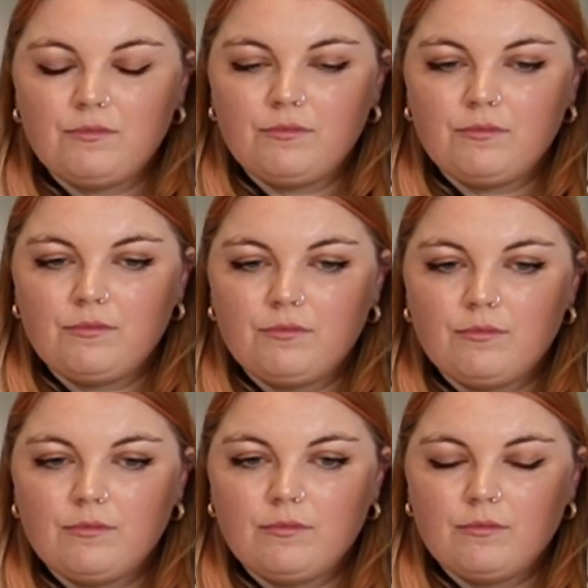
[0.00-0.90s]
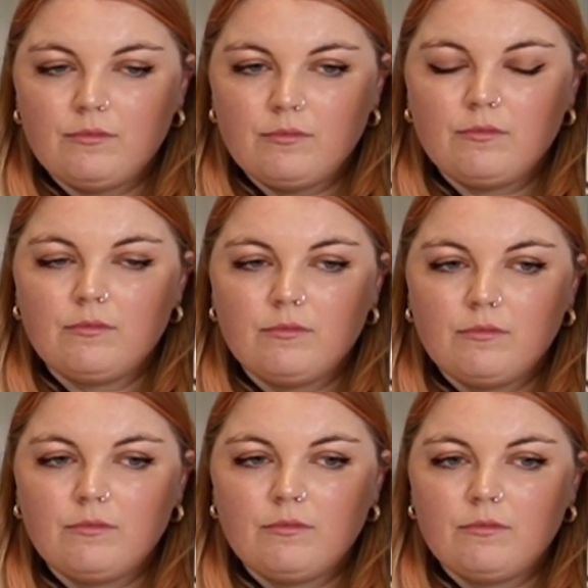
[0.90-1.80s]

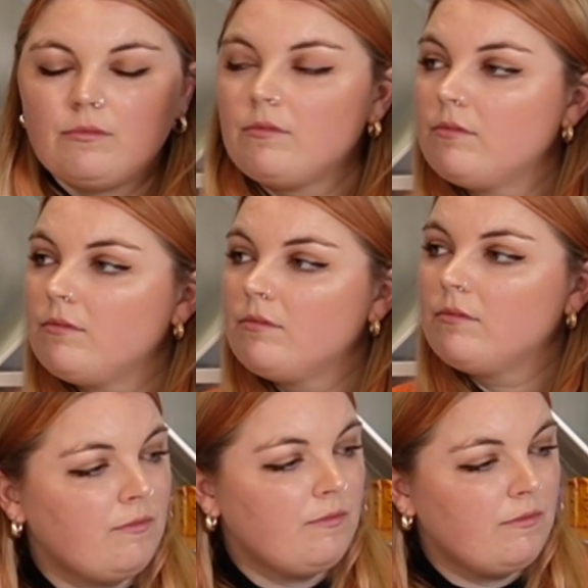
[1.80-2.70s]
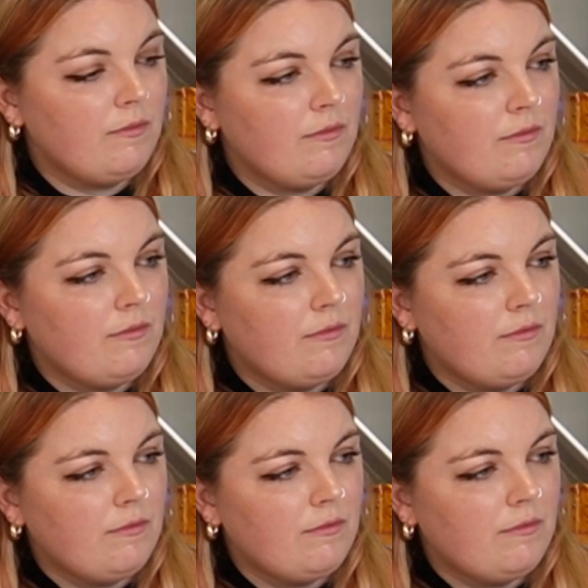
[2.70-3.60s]

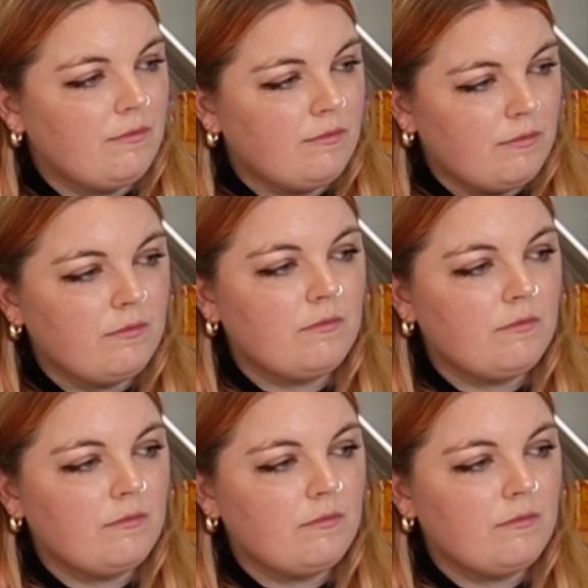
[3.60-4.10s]
[no speech]